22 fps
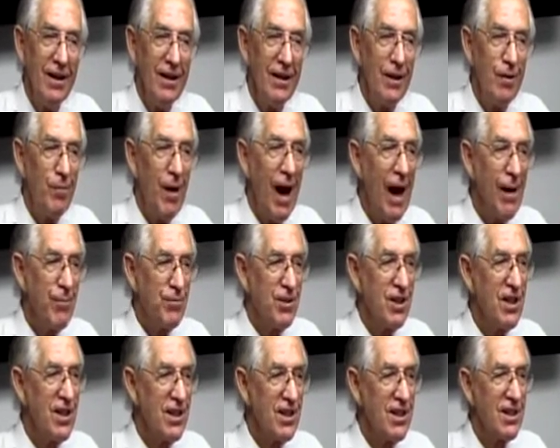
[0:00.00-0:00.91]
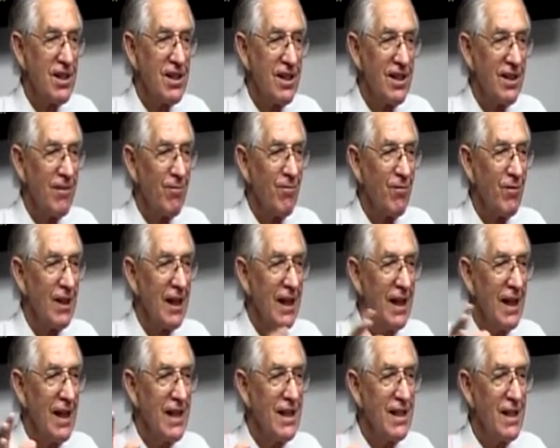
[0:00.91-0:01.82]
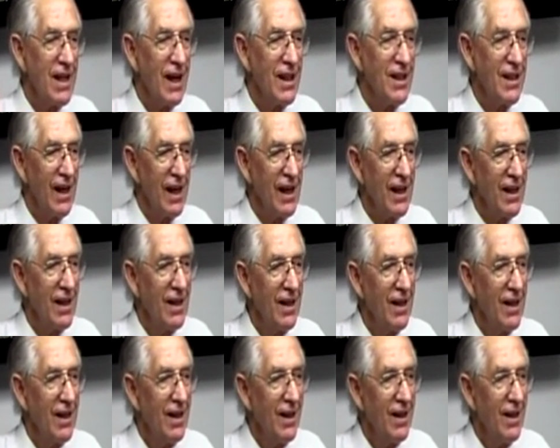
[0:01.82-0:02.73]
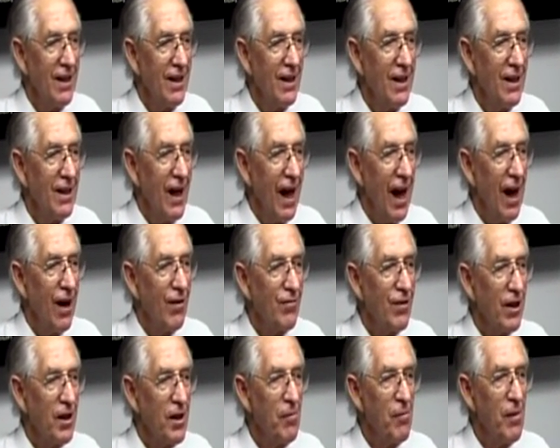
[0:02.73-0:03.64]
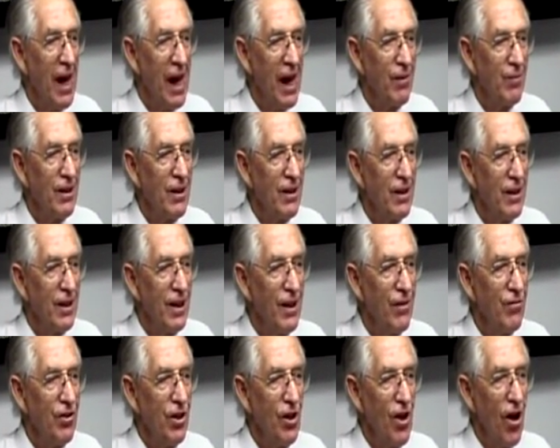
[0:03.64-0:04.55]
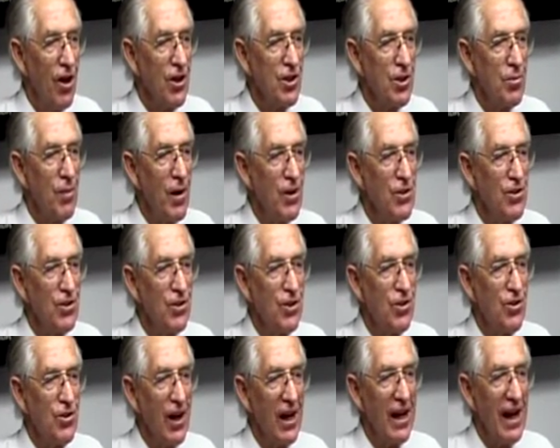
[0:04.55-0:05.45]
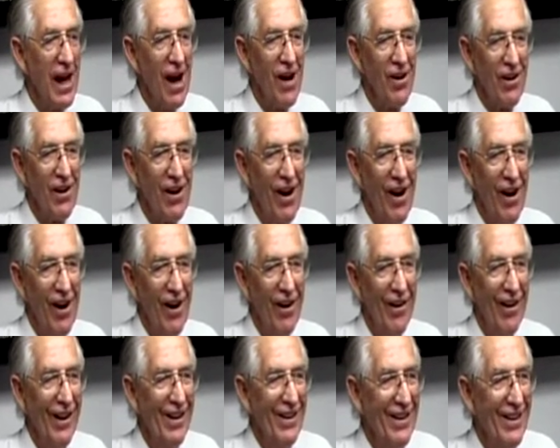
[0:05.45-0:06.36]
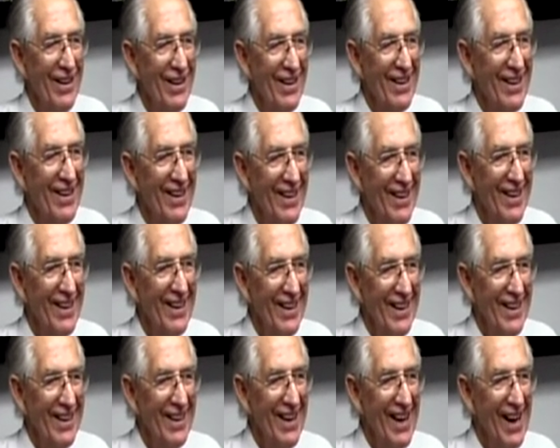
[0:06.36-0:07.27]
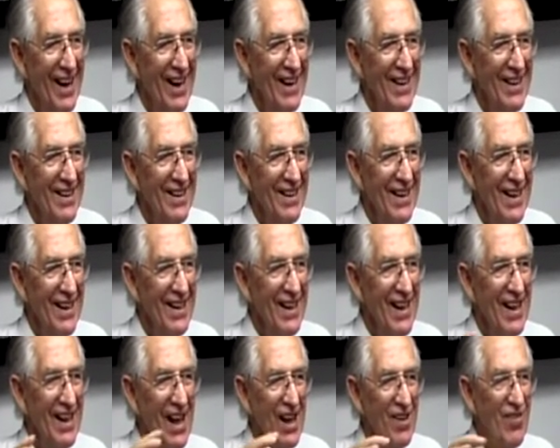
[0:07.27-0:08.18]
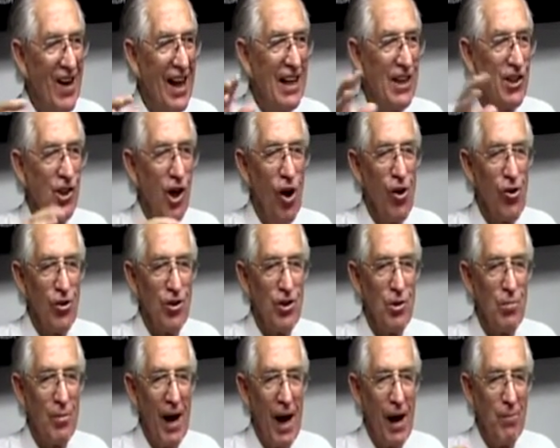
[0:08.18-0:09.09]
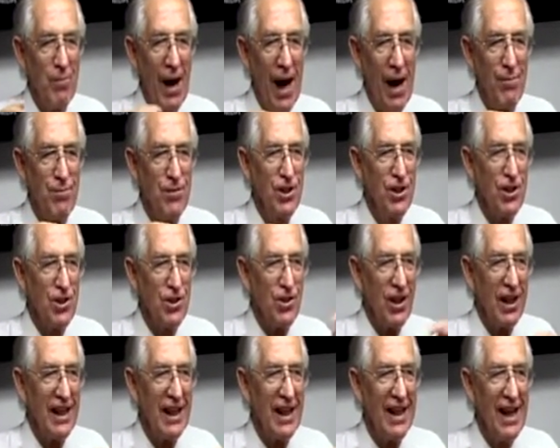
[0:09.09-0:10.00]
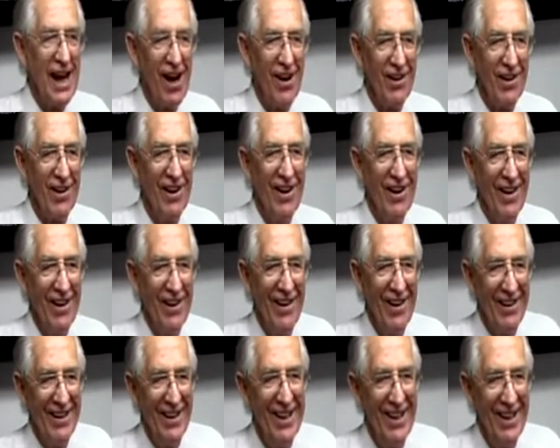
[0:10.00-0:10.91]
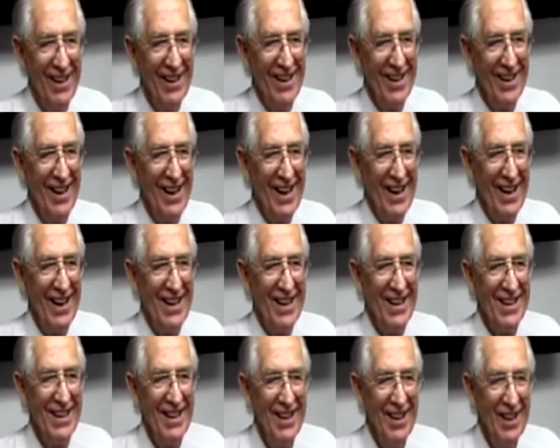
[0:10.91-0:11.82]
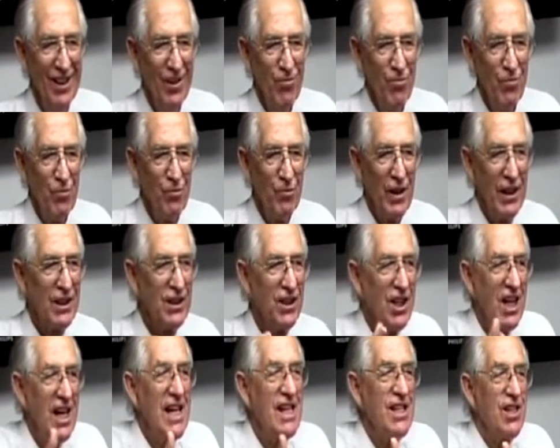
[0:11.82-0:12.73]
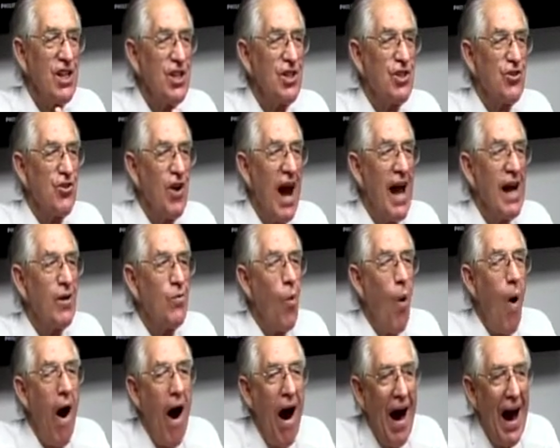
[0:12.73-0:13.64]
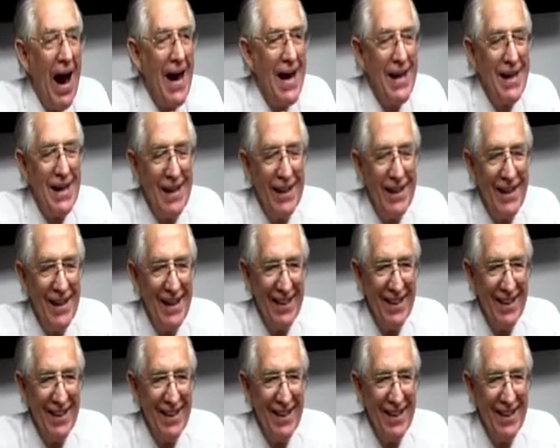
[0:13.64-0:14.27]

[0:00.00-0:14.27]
The Baptists, at least I think, have the commandment if you're not supposed to drink alcohol, right? And then they make jokes about Baptists drinking alcohol, right? But Jesus drank wine.